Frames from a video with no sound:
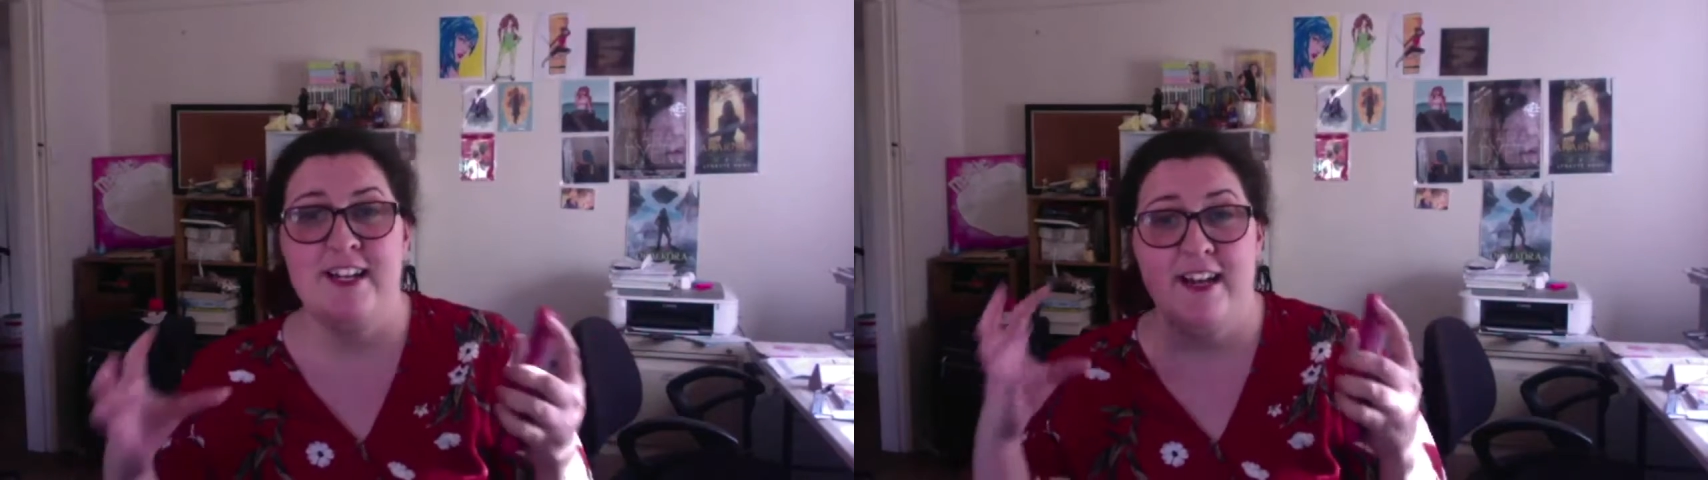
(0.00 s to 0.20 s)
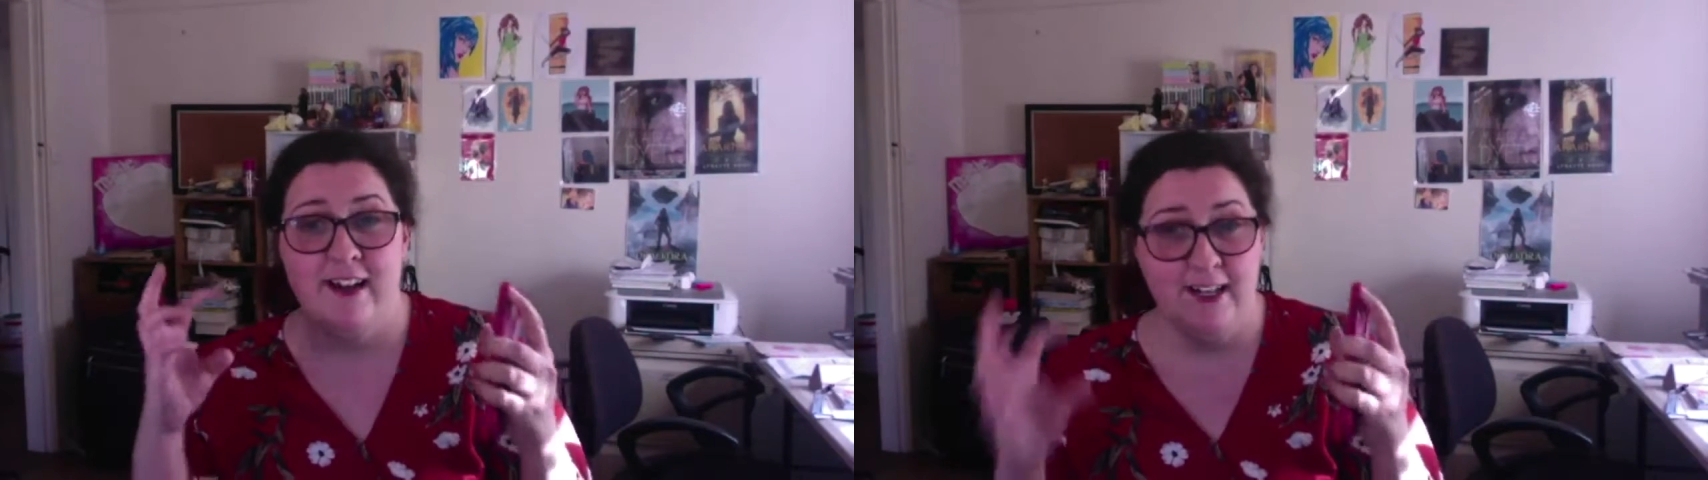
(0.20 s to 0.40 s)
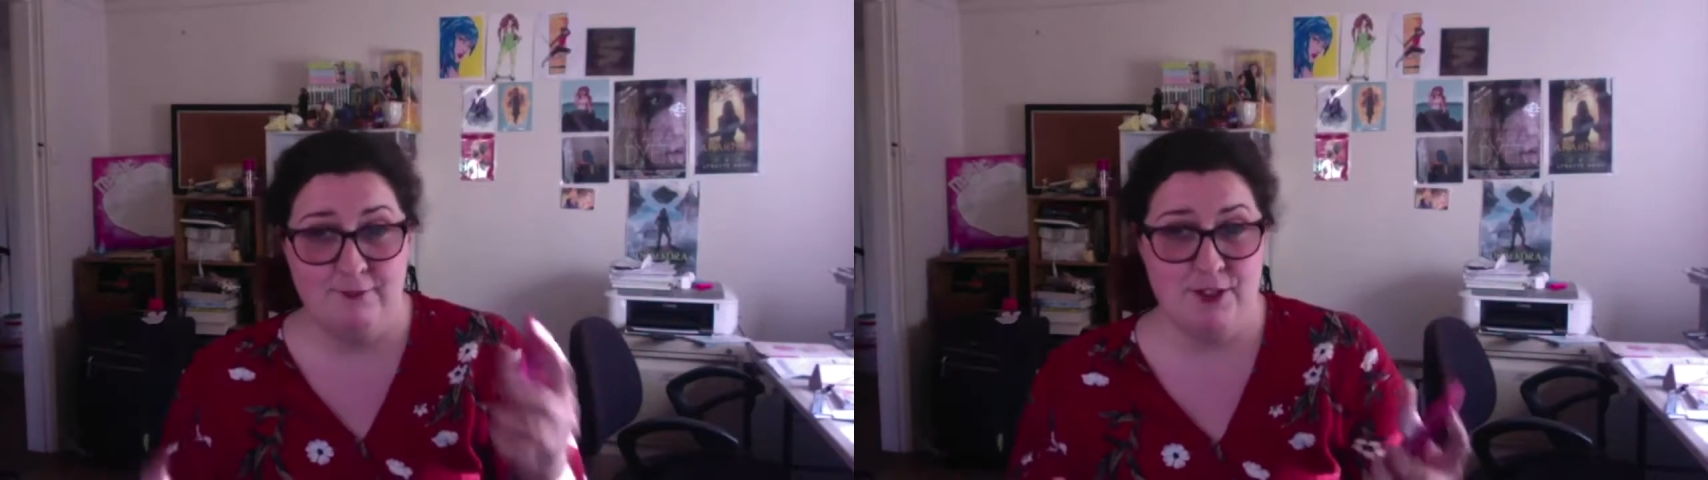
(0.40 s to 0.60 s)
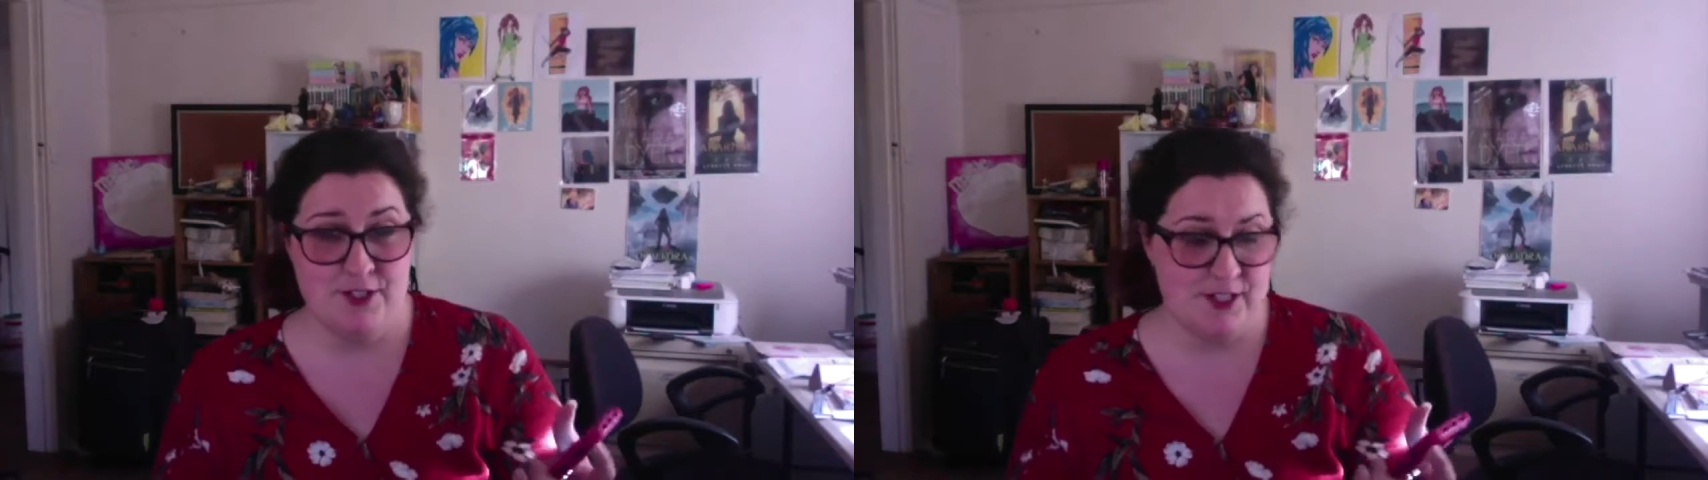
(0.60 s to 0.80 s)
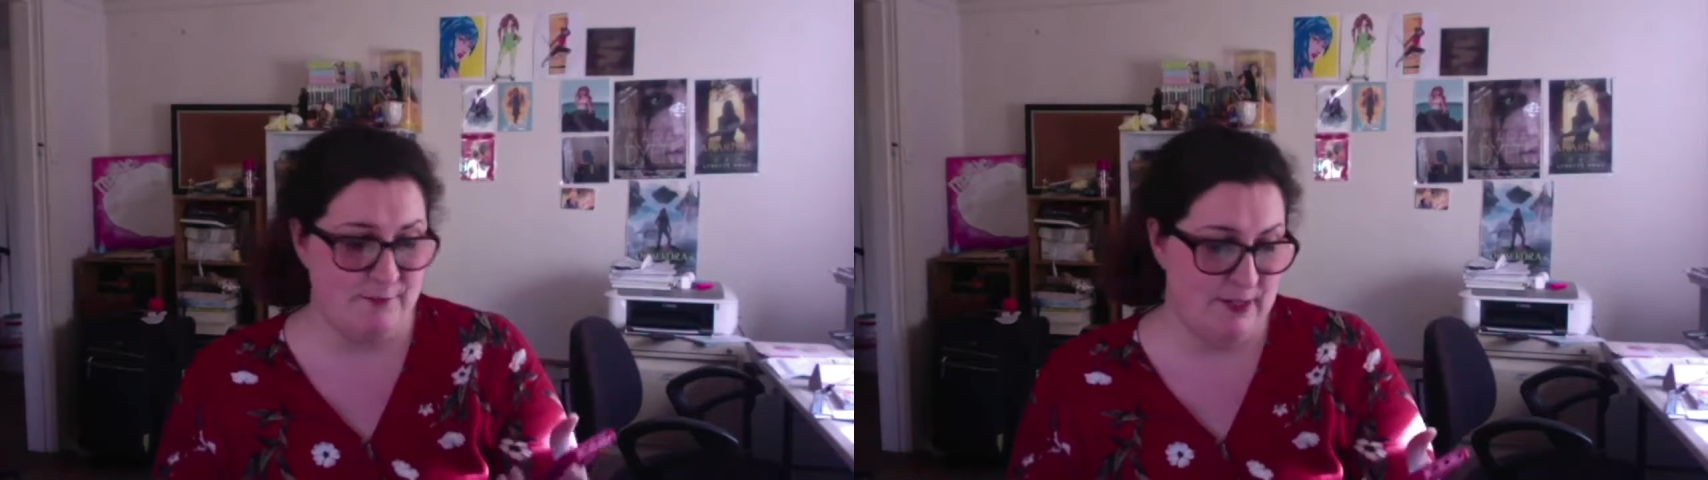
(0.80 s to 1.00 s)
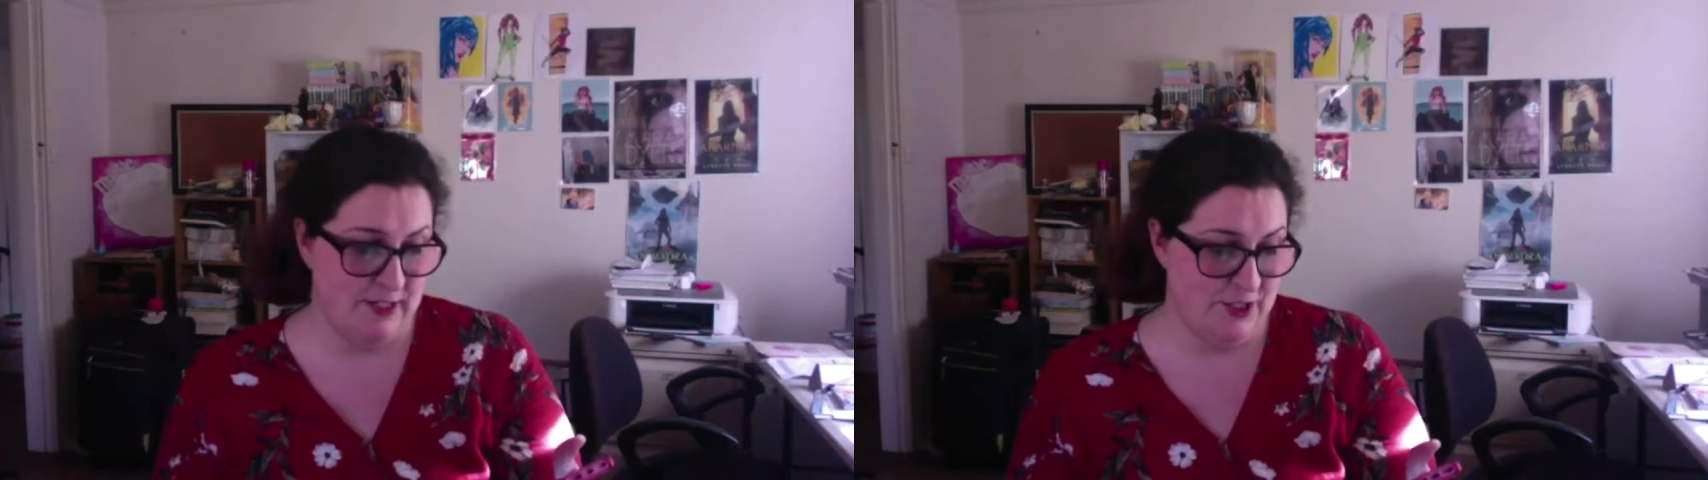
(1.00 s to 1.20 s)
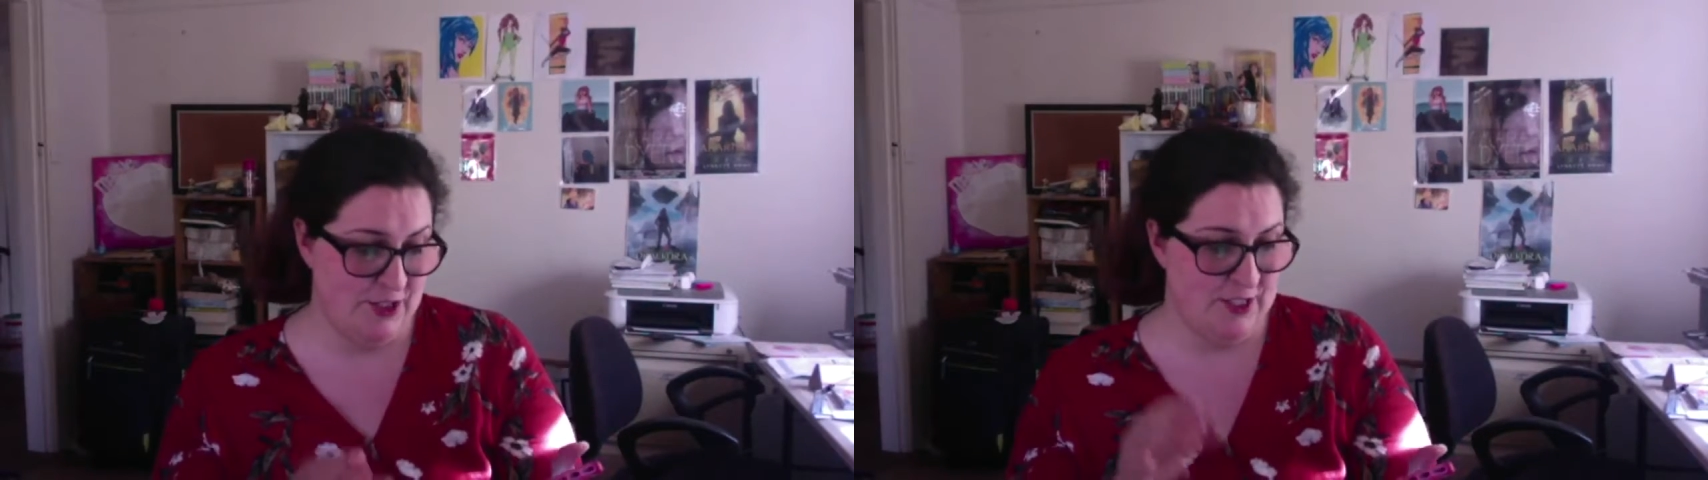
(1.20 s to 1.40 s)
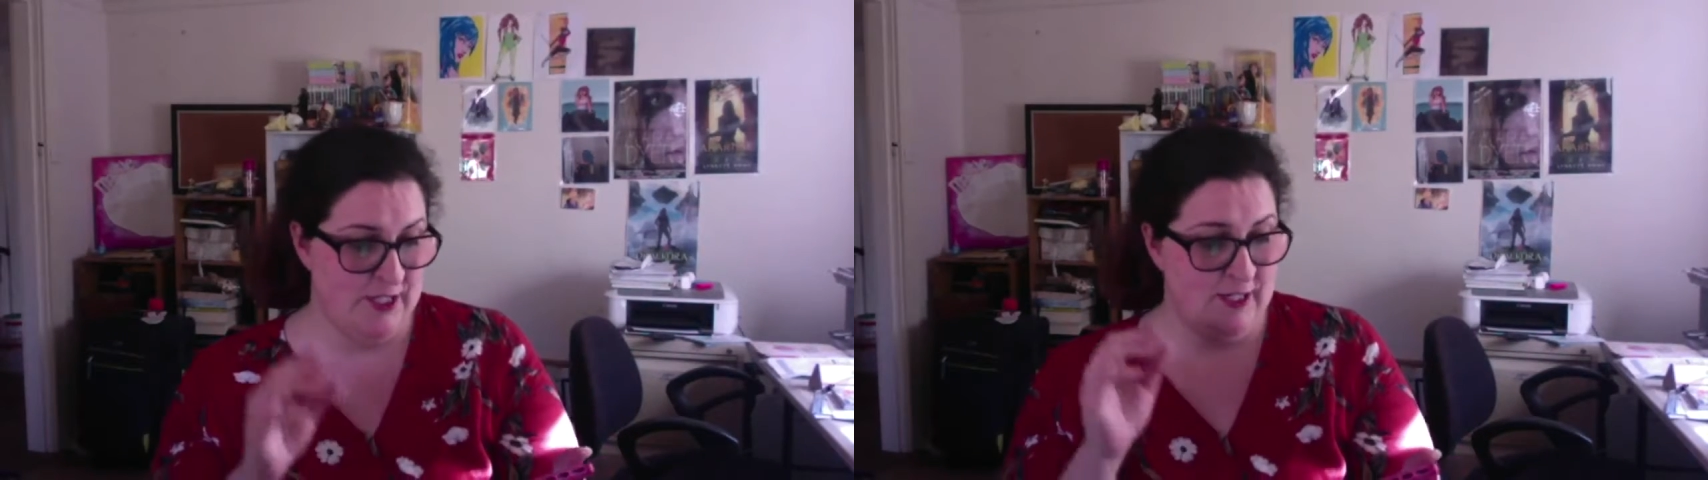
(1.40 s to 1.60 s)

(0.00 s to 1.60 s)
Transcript: and I loved it so much.